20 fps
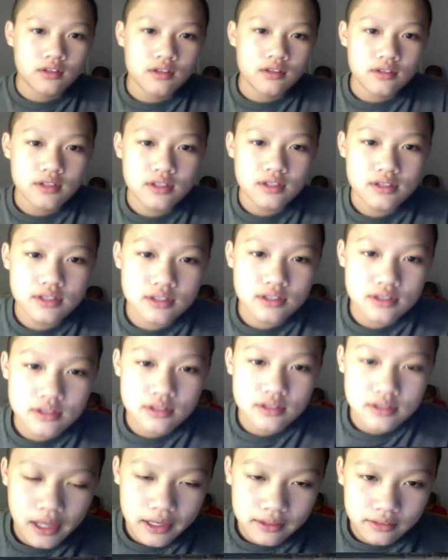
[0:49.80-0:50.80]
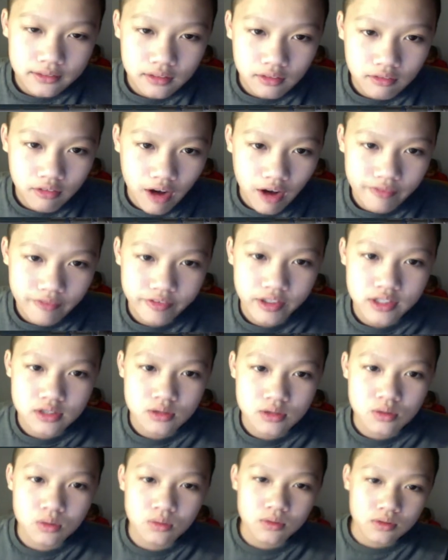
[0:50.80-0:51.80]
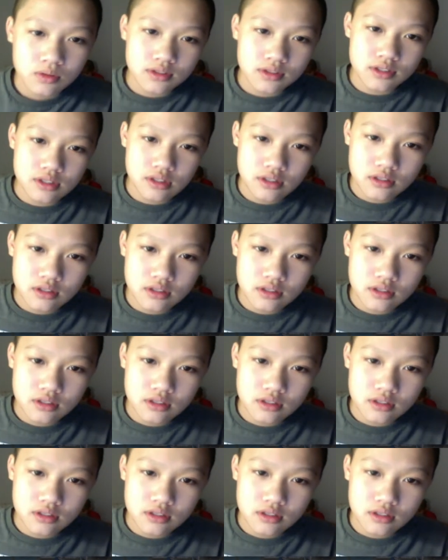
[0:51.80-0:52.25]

This is like the graphics tools.